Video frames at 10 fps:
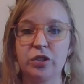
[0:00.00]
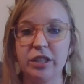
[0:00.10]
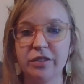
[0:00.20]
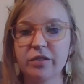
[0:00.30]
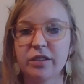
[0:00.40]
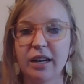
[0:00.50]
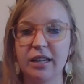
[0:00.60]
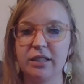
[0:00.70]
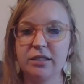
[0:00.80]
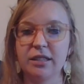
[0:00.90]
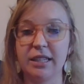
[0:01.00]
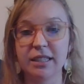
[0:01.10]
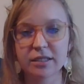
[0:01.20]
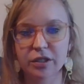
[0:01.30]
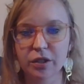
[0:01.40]
shift that it
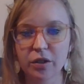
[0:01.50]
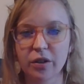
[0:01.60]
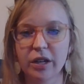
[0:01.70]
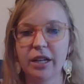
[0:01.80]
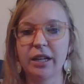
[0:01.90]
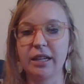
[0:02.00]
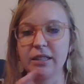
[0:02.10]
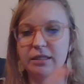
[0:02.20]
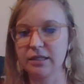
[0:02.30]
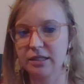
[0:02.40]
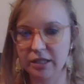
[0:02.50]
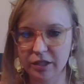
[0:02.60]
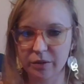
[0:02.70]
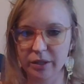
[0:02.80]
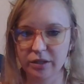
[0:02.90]
is occurring and is
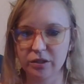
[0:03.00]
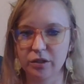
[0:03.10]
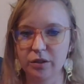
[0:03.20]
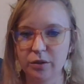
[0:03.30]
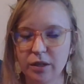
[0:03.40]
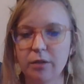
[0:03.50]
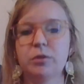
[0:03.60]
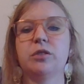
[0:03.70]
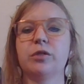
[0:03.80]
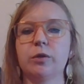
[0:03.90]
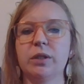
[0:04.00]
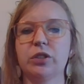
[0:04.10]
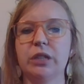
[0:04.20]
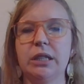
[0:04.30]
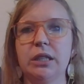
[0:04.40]
continuing to come to
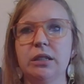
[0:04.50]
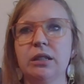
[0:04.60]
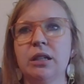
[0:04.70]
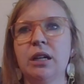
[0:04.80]
fruition.